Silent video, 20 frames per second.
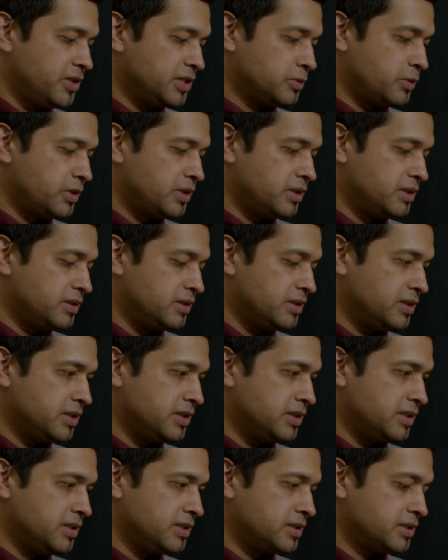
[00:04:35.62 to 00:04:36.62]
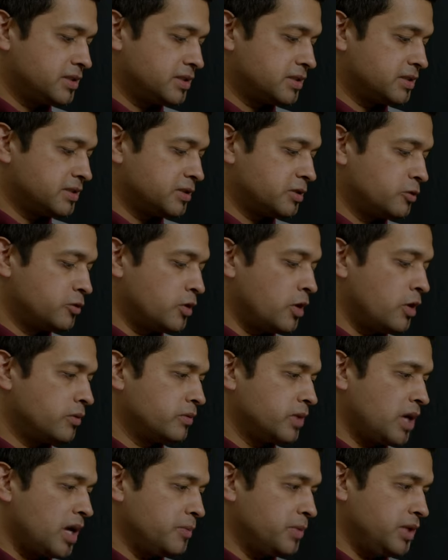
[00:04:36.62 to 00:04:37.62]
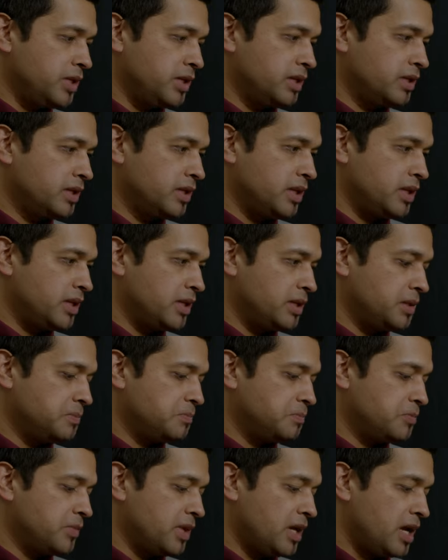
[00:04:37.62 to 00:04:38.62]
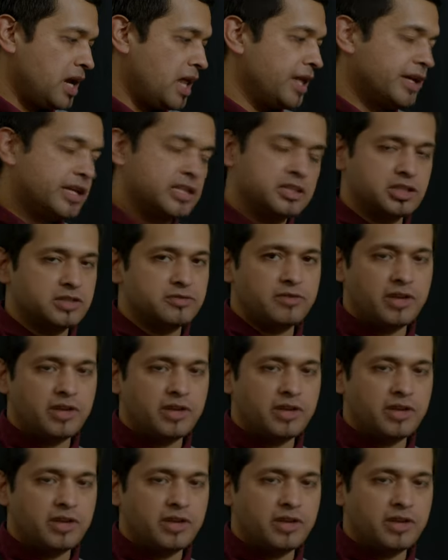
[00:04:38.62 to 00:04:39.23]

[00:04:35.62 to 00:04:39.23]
This one is grown on me and I like it just